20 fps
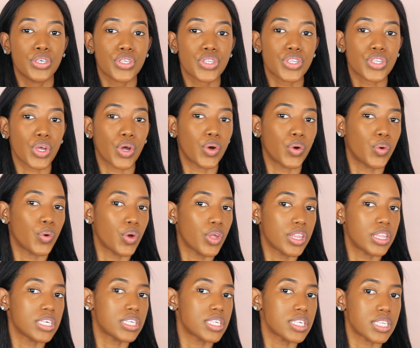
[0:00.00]
So
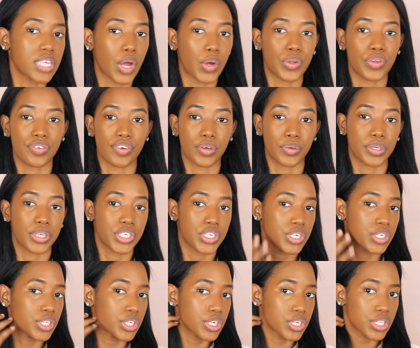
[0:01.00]
this is how the
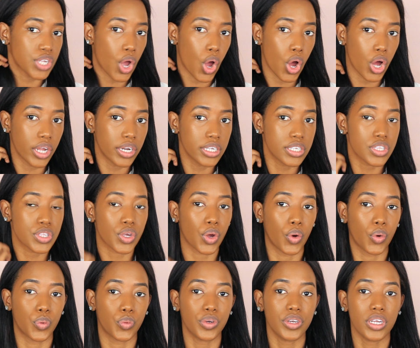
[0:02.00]
foundation looks on its
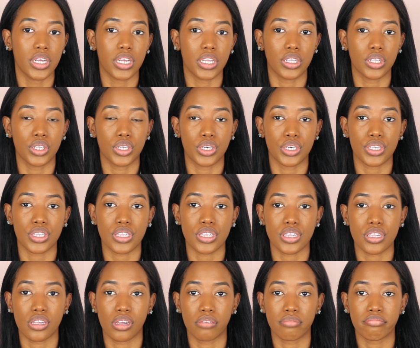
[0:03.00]
own. It
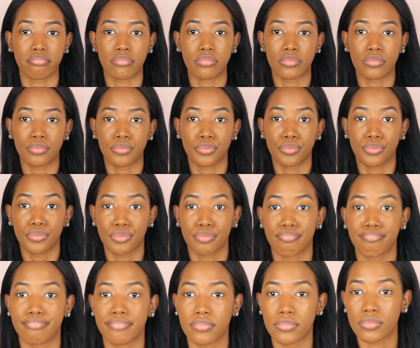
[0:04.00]
looks,
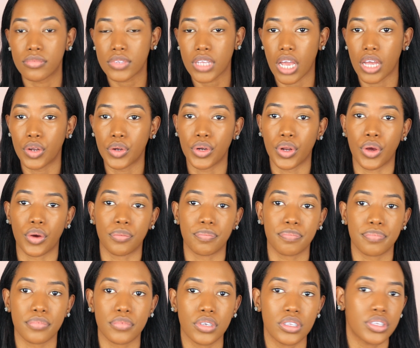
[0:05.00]
I don't know.
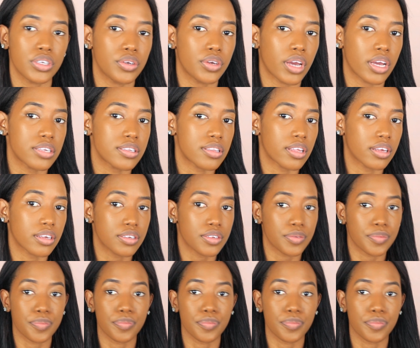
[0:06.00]
What do you guys think?